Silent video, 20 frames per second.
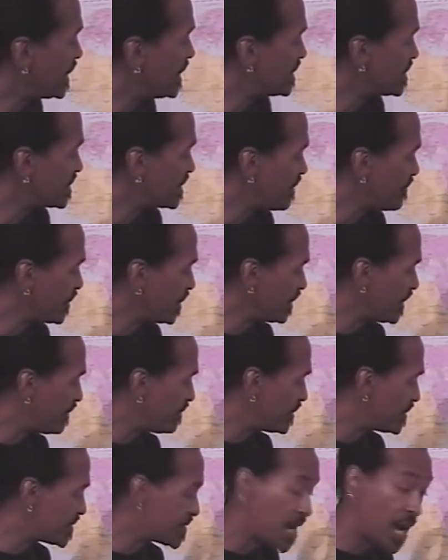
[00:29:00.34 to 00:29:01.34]
in seven
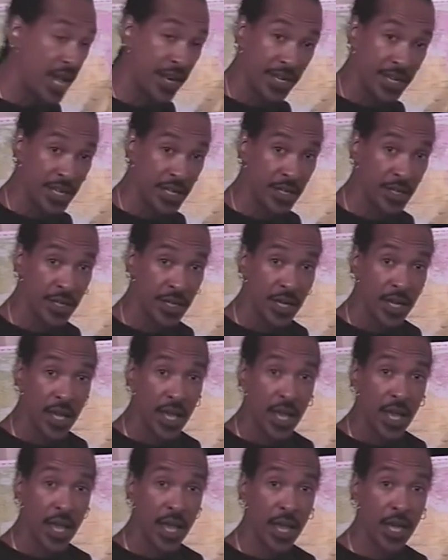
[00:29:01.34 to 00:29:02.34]
eleven, Tariq
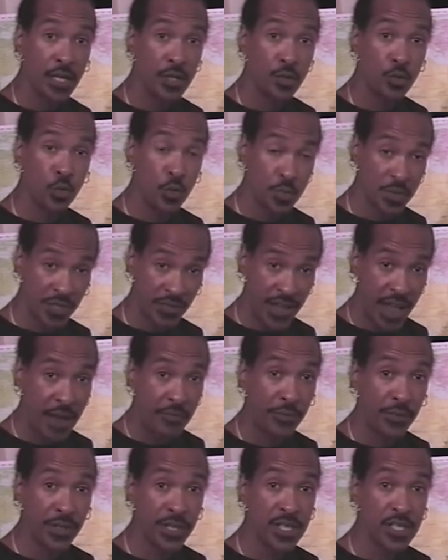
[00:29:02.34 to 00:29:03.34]
and groups of
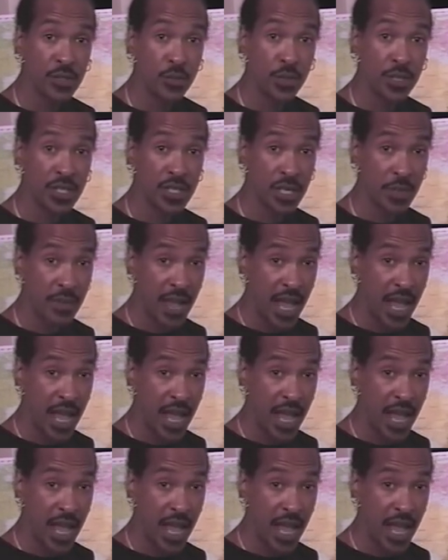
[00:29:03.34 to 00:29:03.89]
Africans with some